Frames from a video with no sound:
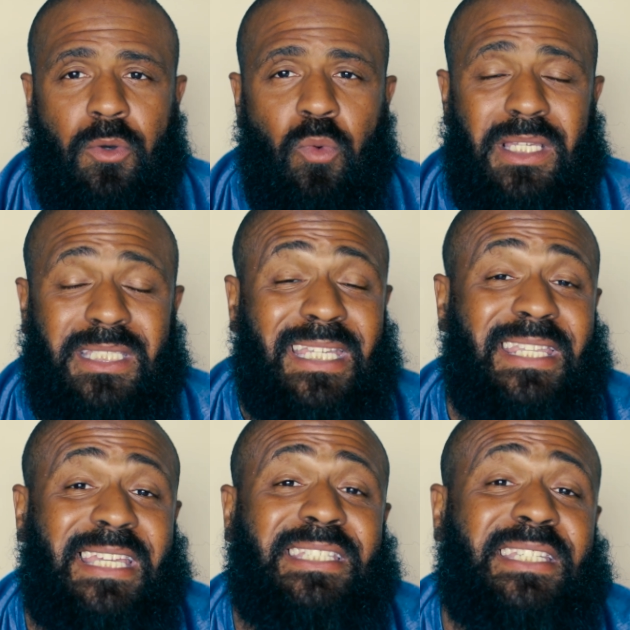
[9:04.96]
Once again,
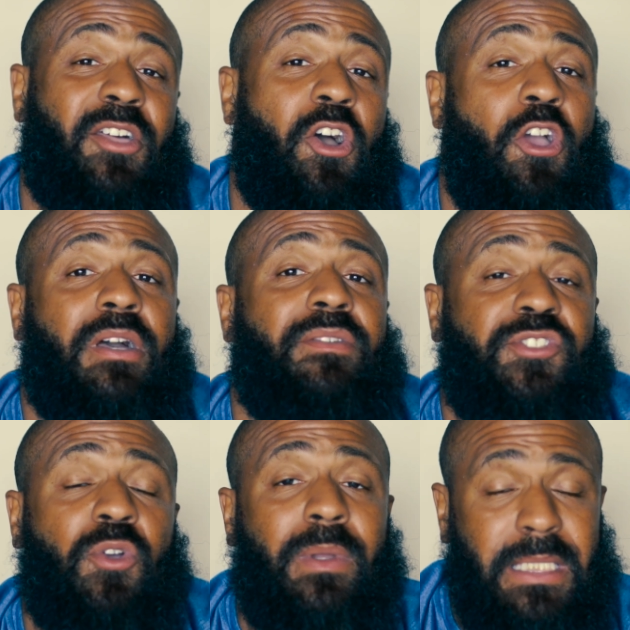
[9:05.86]
that's just the art of
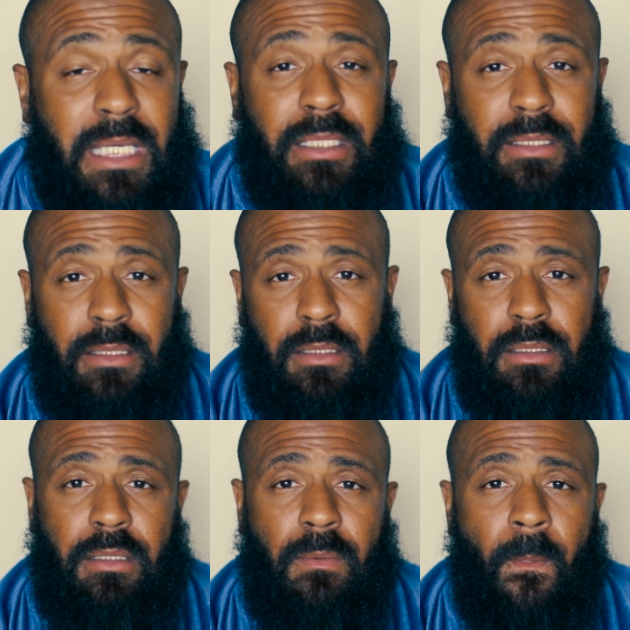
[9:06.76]
storytelling.
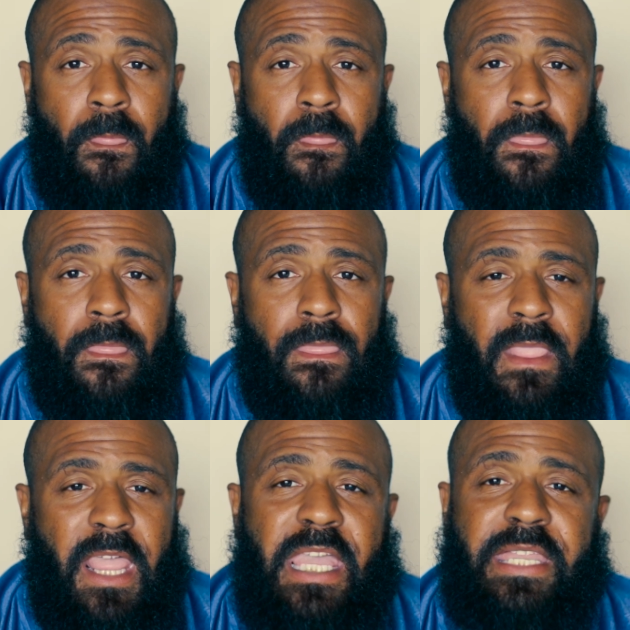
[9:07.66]

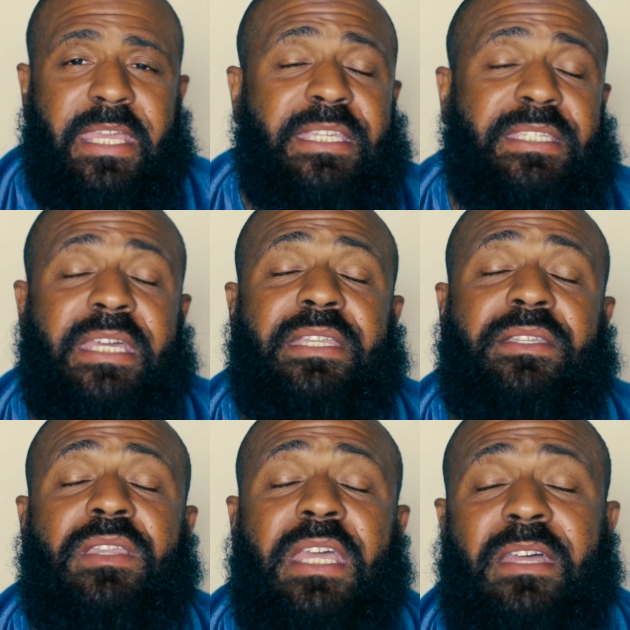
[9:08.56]
And it
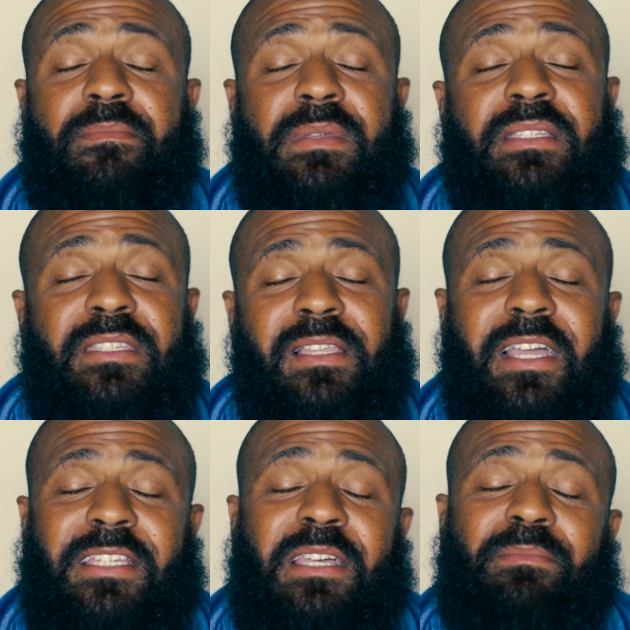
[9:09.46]
didn't hit me until,
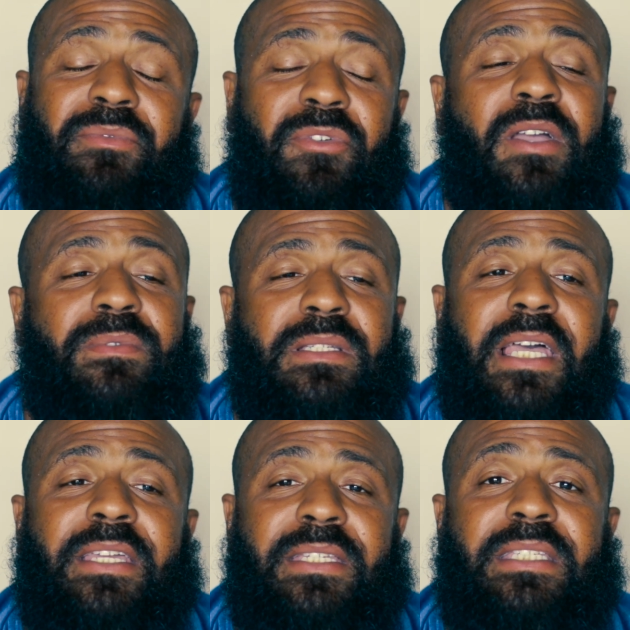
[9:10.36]
like I said, my friend was
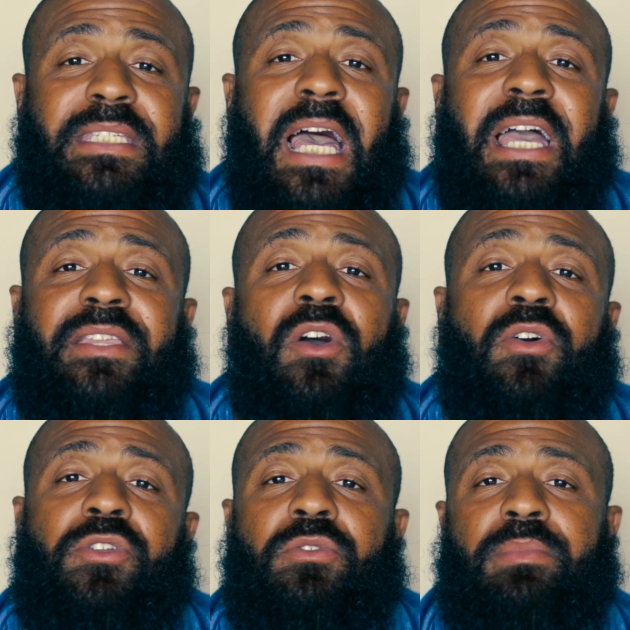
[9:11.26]
like, DT, I
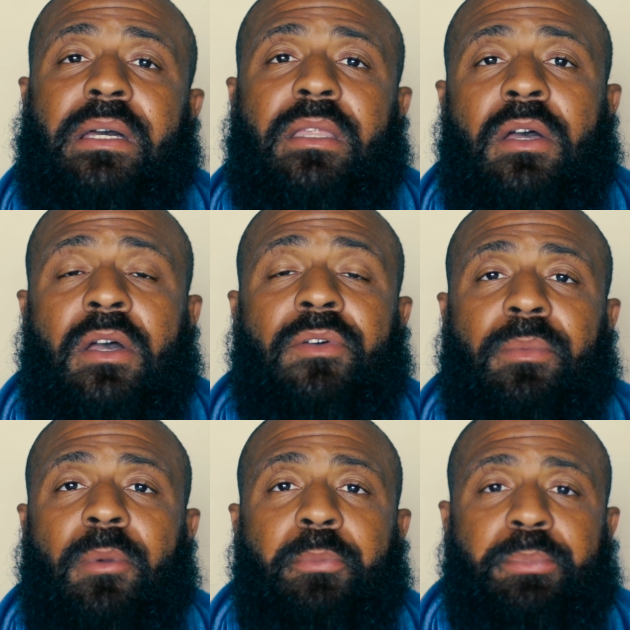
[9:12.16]
know you, but
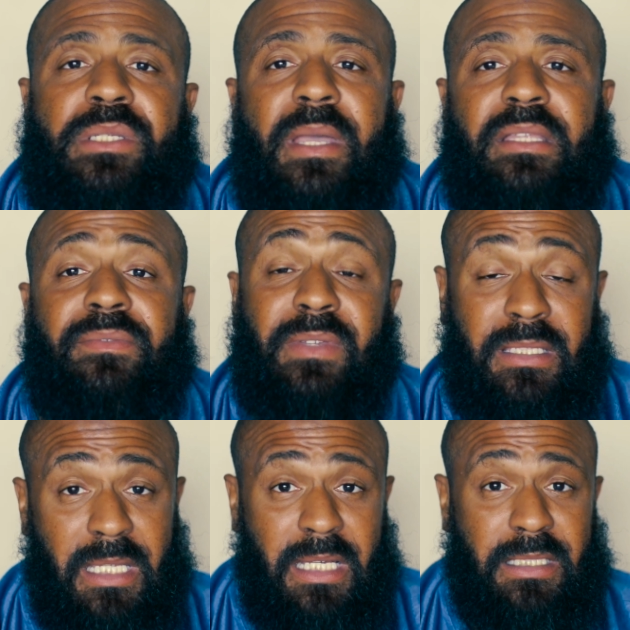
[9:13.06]
from her perspective,
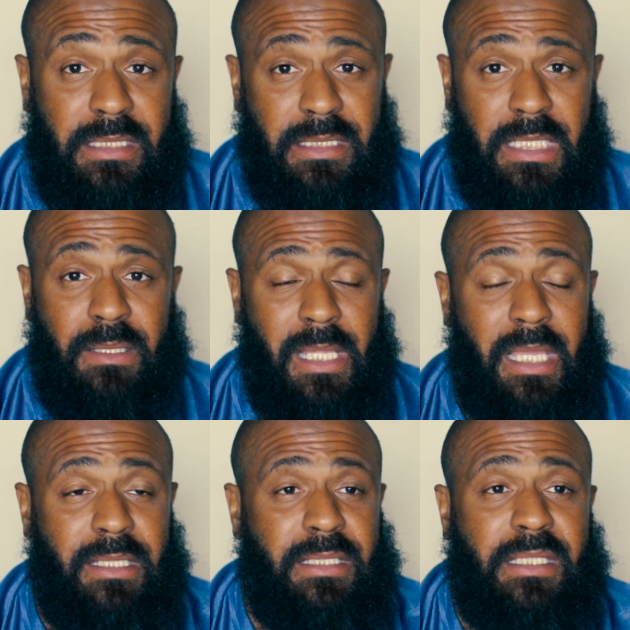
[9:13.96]
it does seem
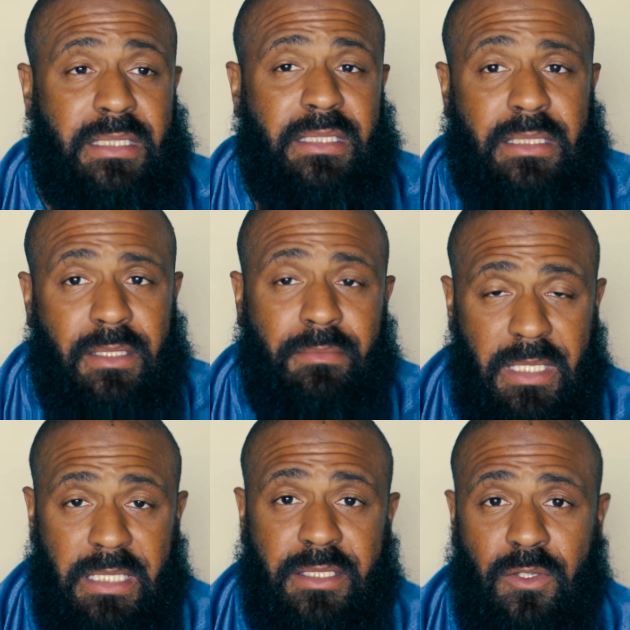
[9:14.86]
like this
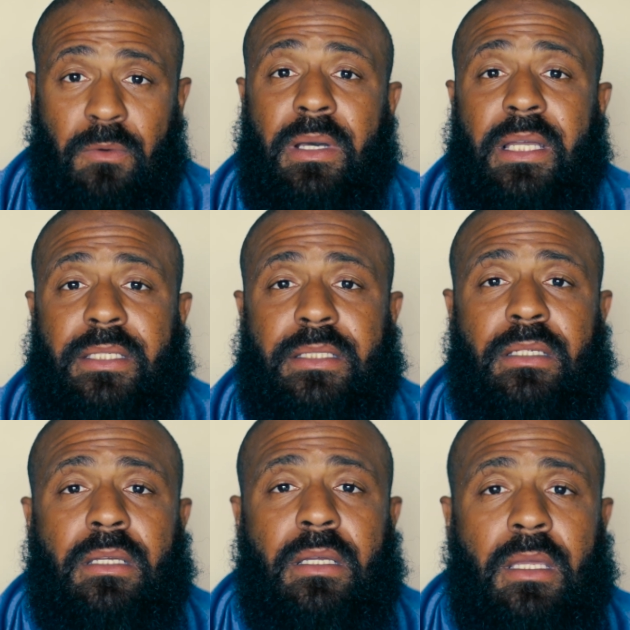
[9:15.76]
means so much
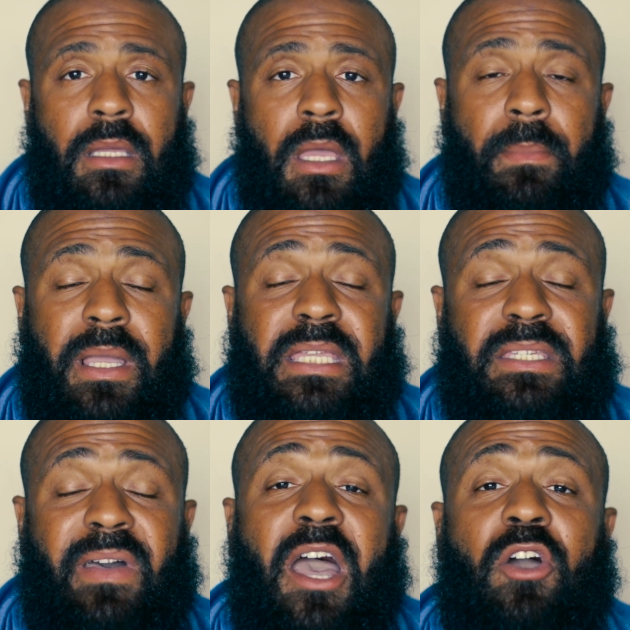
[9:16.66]
because
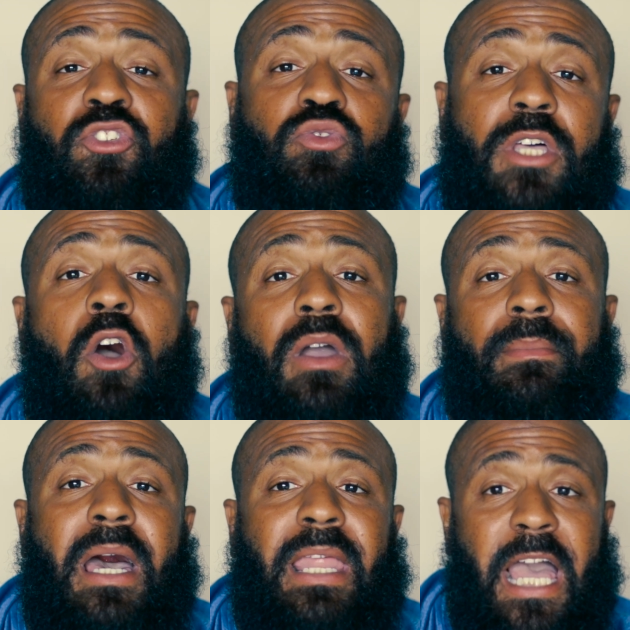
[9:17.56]
of how you talk
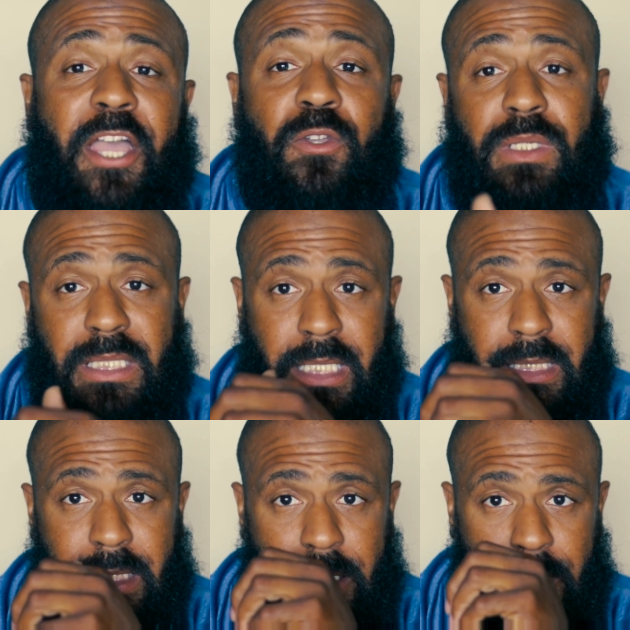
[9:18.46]
about it, how you
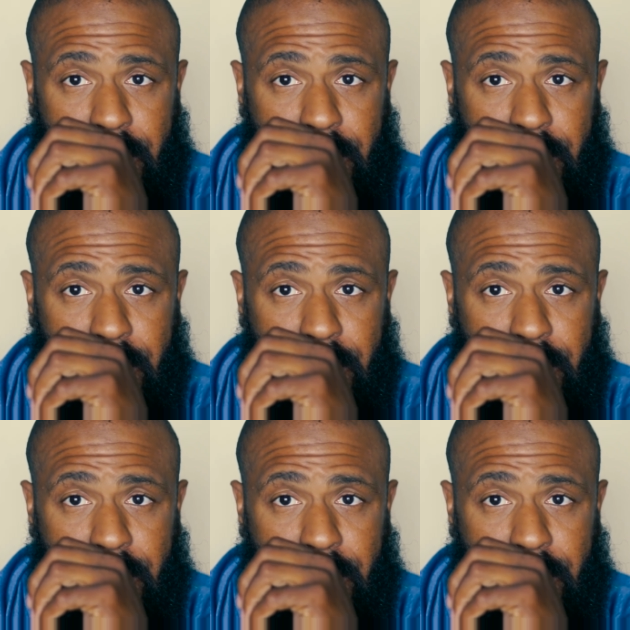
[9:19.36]
discuss it.